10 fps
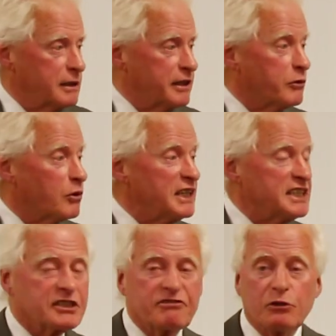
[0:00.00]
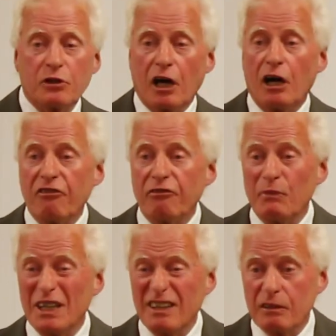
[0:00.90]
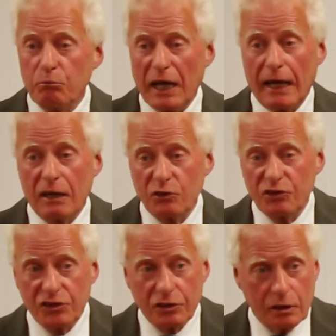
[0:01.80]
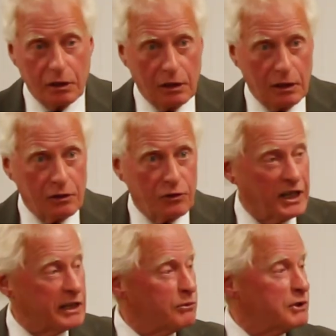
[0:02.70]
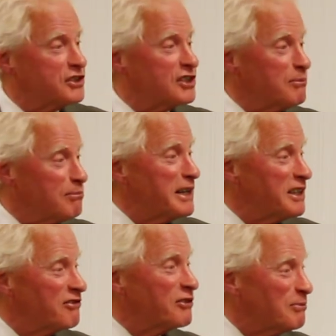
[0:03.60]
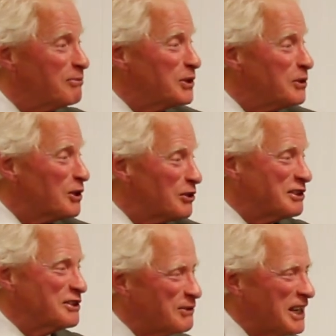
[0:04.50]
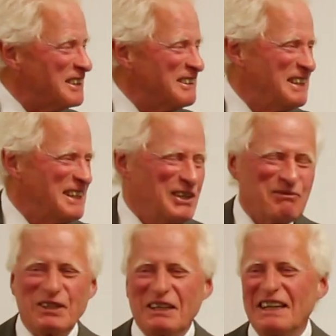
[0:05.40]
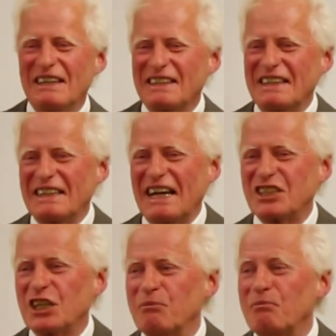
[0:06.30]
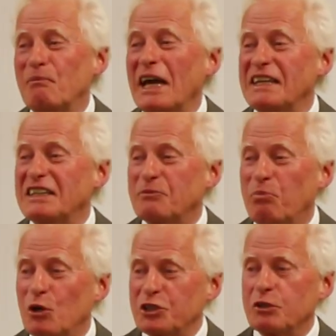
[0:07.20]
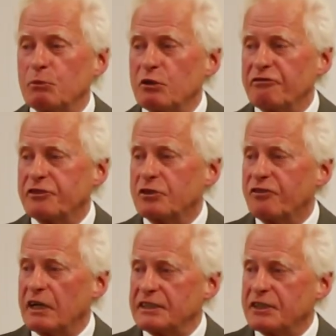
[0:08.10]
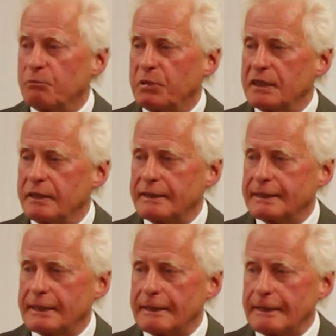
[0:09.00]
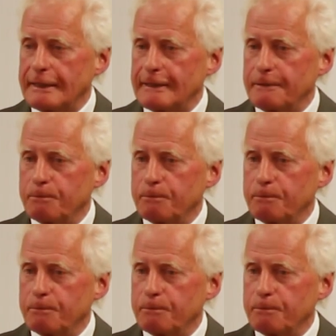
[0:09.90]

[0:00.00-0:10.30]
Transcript: They released four and a half million pounds, together with some money from you as well but it, it actually made it possible for us to build this clinic.